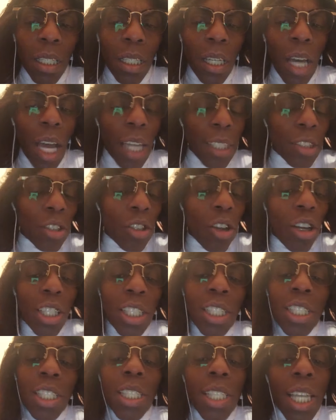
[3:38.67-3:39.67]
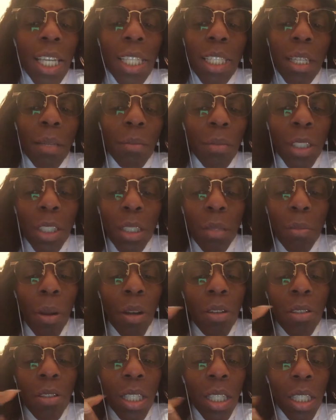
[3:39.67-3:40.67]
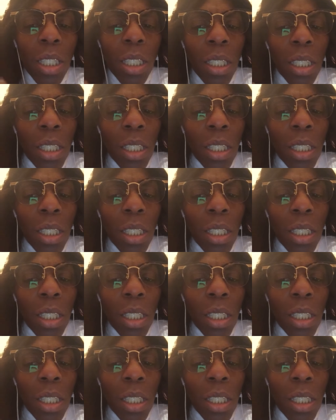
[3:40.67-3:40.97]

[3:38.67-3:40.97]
I started to say something to the person.